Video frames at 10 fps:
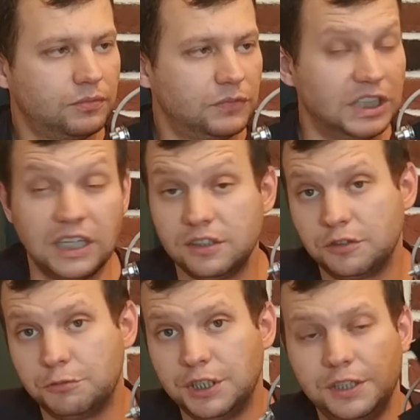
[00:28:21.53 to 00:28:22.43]
The
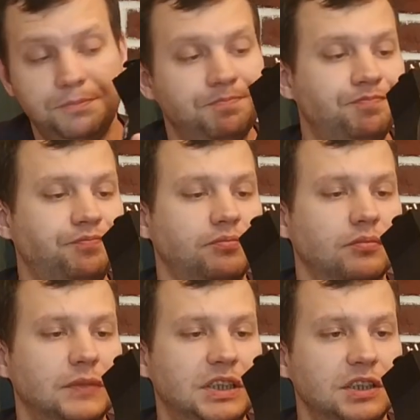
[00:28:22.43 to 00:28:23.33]
other way
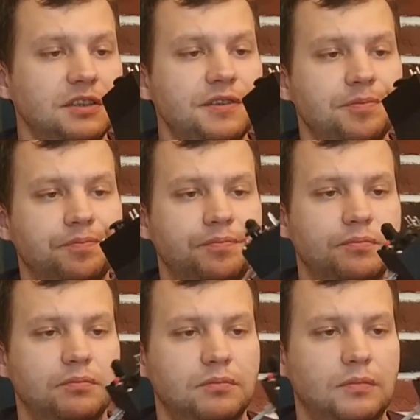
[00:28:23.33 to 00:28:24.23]
is
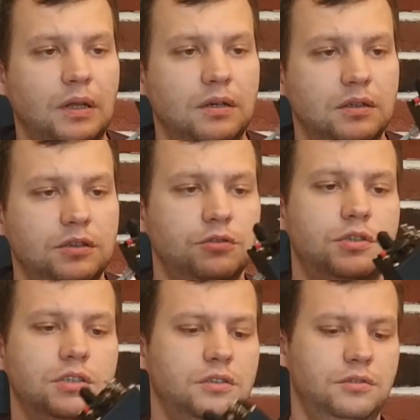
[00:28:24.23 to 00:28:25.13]
you
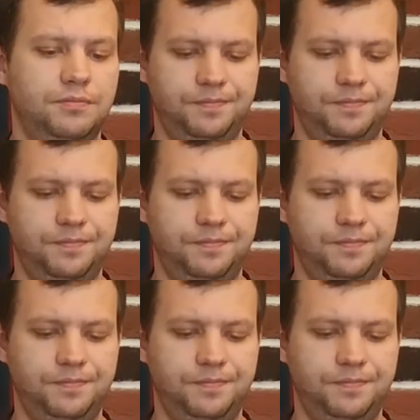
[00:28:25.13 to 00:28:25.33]
can